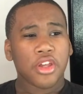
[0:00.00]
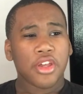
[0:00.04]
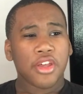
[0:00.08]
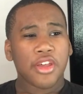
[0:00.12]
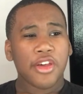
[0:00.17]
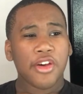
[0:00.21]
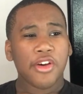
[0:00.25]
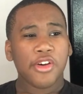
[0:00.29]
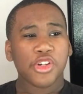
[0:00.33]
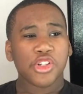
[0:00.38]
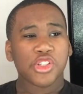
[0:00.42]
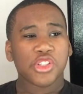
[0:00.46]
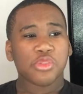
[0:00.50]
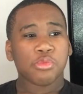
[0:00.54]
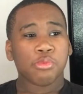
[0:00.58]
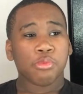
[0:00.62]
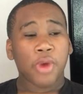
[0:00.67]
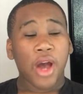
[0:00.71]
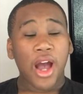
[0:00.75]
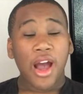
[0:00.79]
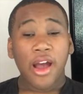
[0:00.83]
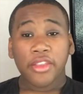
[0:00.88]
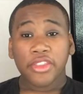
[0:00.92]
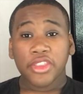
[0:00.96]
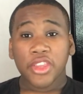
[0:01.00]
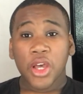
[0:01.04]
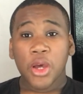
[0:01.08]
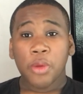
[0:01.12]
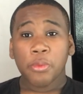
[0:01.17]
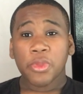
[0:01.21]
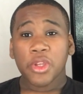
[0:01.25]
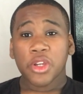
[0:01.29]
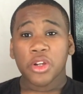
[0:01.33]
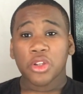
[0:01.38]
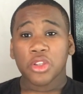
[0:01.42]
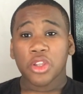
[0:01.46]
It was my
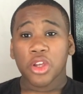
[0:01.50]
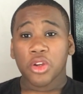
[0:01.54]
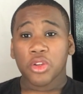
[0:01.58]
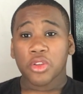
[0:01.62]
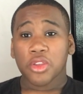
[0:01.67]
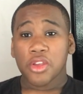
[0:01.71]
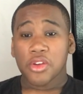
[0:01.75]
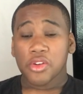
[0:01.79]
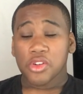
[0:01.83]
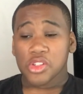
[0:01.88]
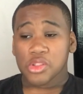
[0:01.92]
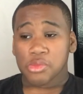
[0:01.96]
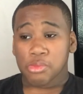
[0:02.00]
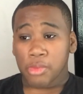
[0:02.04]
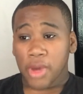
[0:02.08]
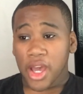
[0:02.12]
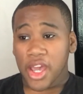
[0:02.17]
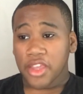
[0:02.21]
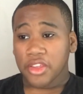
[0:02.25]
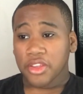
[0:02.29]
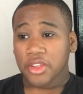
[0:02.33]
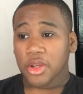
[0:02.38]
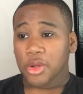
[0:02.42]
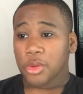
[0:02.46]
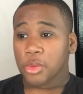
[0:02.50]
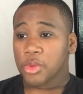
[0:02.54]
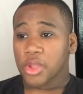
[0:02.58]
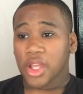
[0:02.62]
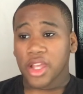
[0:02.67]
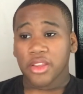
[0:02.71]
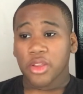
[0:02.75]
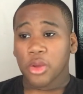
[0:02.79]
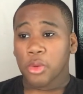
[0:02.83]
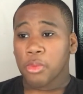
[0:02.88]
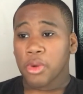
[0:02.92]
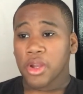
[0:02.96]
thumbnail though. It was my thumb, not
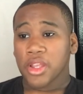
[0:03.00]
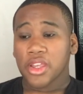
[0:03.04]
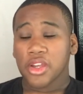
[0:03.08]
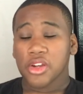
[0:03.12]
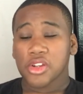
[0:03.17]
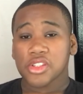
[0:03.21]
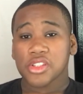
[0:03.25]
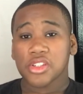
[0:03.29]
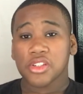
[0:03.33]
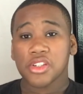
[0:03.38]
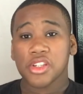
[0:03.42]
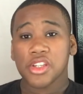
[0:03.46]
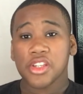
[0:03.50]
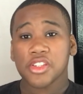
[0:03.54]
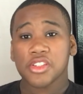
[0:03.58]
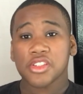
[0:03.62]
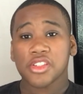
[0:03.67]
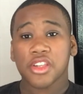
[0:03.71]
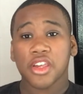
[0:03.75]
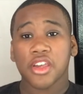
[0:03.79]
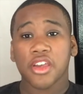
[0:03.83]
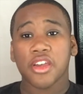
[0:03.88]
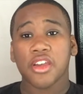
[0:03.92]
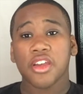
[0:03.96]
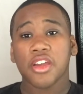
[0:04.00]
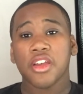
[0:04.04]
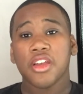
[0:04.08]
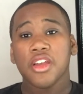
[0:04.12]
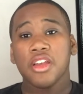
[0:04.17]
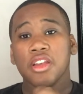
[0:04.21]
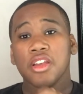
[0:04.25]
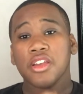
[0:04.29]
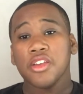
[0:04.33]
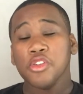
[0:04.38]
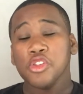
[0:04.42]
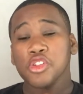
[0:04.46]
nobody else's. It said,
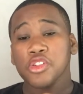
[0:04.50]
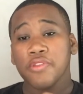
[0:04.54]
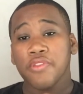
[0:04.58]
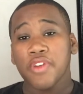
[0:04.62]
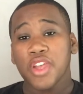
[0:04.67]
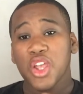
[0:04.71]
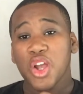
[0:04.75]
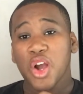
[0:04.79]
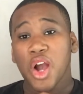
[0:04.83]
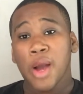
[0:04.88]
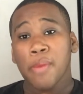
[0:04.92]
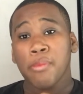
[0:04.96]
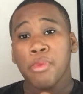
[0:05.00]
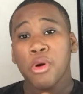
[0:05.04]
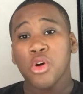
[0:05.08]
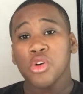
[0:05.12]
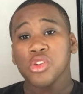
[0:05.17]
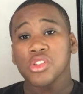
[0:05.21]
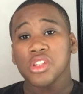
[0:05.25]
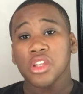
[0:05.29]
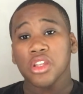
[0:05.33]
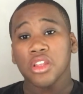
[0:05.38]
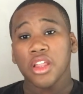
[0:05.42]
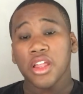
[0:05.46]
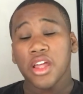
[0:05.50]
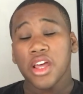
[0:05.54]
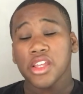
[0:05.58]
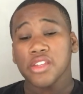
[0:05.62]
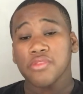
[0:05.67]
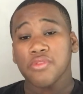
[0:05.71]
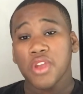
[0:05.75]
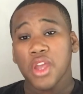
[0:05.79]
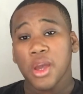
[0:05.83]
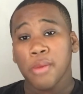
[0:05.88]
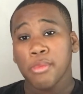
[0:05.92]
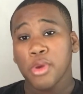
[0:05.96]
it was a video I posted, the last
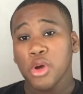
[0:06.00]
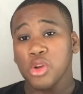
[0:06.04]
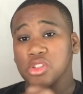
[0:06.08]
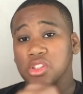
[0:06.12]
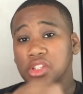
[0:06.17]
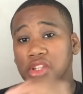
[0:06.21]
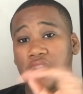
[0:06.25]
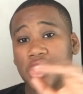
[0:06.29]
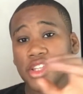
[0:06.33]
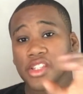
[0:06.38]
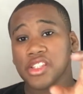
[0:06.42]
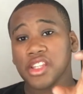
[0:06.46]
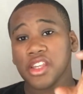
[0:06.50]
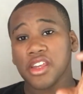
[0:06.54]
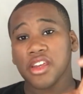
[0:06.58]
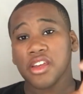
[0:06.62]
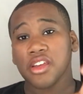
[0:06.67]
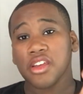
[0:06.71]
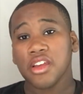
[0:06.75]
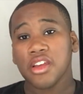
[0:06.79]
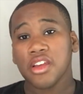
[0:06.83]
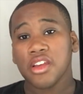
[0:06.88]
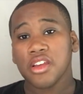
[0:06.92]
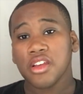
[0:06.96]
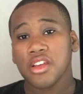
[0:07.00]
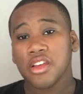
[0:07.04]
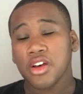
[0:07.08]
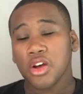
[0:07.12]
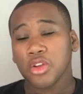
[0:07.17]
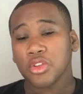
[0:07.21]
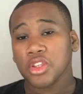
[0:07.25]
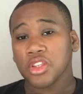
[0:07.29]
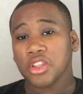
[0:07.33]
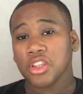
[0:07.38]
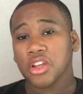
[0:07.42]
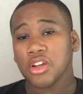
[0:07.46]
video I posted. It said on
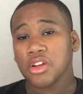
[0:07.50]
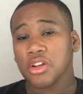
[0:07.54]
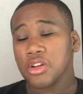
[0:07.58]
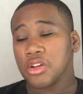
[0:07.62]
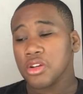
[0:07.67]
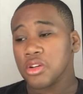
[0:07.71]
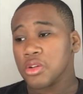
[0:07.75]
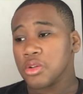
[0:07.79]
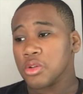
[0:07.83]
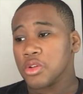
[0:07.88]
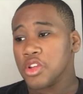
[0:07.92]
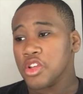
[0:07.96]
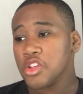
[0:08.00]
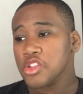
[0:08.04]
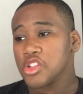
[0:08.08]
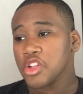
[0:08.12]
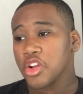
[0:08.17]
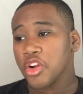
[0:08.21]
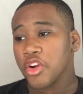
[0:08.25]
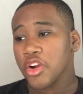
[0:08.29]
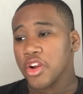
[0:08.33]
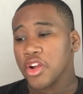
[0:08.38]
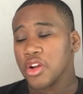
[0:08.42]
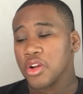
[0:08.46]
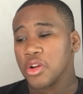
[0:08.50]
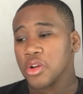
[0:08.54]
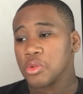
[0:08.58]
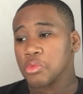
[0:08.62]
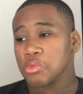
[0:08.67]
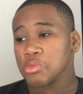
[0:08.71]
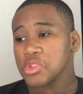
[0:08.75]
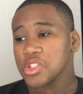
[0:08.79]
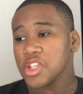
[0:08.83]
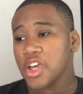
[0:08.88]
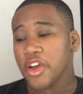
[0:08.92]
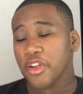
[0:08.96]
the
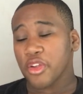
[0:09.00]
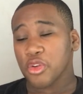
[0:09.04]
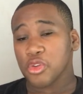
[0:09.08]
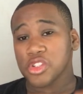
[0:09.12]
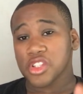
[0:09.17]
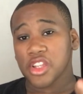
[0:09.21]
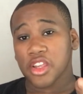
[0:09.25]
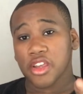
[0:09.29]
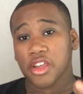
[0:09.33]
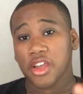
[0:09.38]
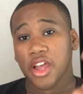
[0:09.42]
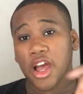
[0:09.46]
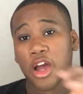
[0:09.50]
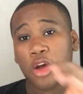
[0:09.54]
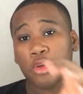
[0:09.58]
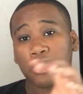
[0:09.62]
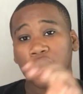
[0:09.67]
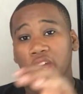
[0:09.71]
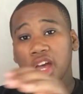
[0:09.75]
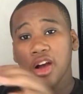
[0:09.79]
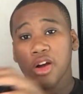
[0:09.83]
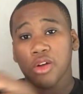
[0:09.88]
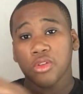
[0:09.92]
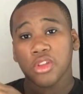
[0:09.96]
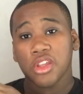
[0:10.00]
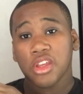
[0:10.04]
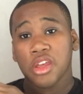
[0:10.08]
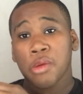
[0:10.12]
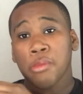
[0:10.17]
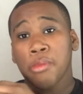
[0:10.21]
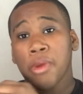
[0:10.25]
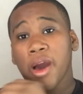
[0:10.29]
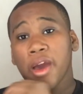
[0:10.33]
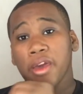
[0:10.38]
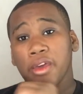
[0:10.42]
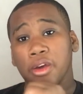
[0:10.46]
Instagram title, it said, "Oh no, link in
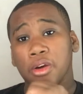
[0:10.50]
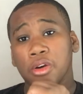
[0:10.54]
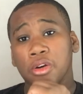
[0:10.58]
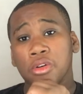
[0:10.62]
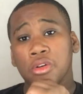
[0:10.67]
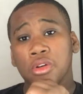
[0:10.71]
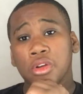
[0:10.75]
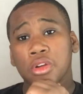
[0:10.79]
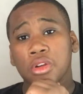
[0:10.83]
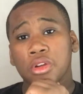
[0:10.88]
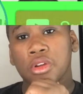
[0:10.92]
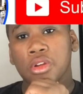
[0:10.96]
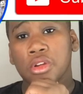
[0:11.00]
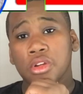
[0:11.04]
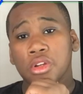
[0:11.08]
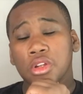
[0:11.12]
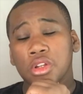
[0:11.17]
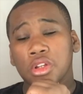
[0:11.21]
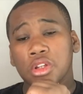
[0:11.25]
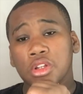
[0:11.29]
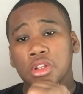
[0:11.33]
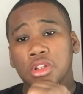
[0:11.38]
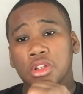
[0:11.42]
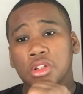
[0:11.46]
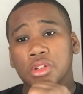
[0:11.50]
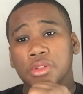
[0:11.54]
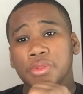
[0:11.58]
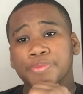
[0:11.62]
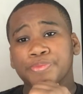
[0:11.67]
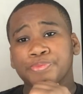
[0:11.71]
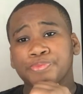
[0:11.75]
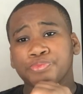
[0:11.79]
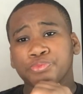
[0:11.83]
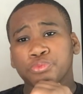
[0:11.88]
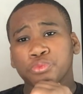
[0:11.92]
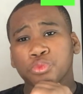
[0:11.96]
bio."
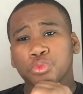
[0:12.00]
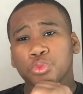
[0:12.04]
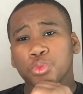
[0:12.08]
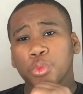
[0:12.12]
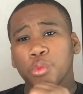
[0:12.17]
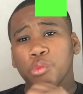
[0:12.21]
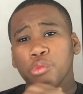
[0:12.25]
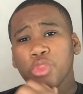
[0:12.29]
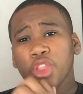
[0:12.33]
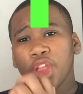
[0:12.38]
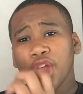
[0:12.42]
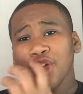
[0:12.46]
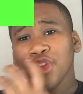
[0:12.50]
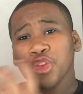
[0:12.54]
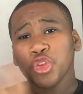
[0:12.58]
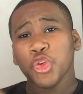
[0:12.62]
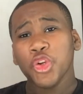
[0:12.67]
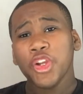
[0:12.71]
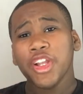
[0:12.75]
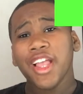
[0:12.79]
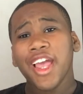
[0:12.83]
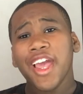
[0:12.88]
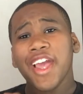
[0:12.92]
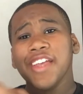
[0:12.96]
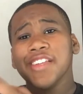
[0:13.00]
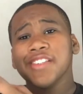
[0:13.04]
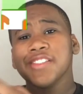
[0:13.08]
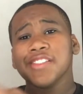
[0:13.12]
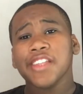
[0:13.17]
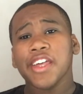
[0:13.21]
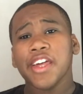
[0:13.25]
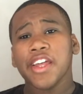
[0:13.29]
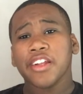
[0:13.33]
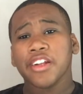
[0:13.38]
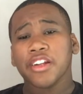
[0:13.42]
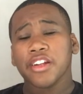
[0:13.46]
3 days
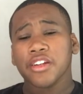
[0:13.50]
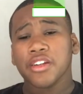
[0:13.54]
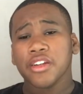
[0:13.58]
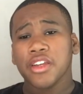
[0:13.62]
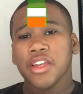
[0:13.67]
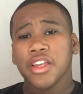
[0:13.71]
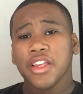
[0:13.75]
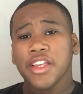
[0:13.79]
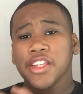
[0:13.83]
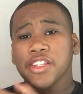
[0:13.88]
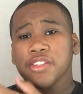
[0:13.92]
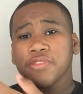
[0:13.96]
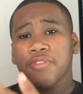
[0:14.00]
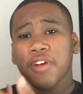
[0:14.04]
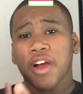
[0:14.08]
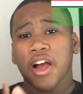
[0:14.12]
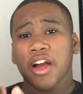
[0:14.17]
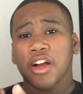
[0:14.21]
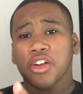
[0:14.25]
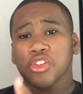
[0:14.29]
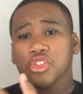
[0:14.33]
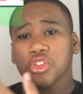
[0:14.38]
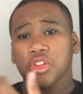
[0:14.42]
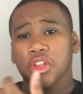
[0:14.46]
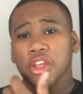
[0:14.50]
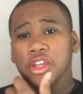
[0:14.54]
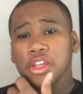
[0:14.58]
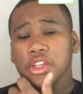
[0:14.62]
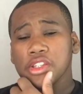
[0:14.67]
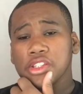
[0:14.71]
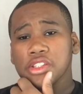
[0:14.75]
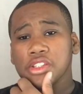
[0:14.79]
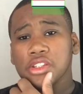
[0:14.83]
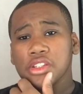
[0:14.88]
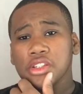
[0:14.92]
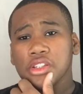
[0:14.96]
later, it gets 500
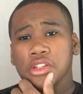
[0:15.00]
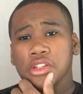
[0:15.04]
likes.